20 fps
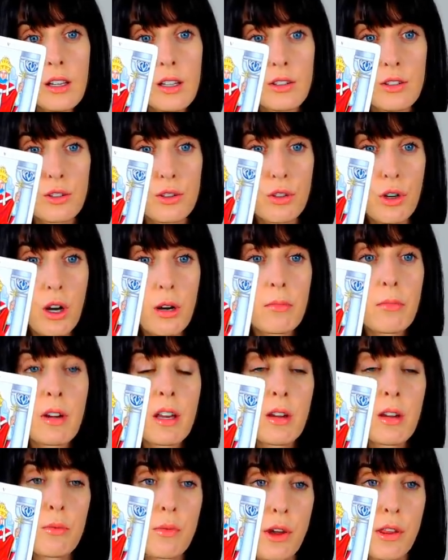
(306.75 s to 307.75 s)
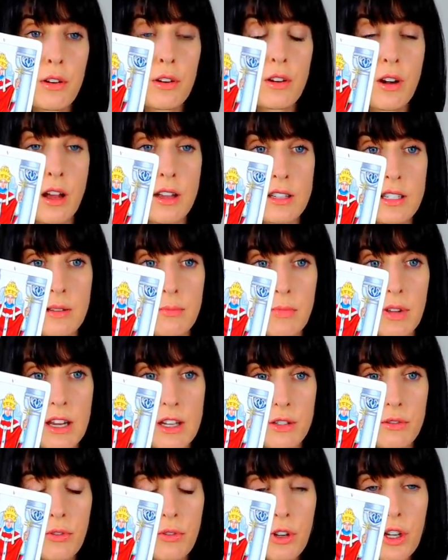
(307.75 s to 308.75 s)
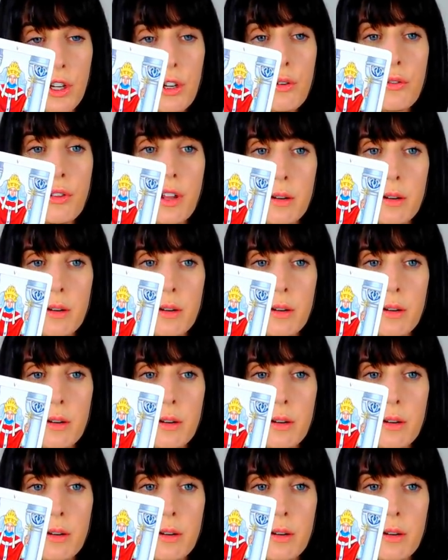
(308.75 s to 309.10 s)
and determining whether or not something is for you.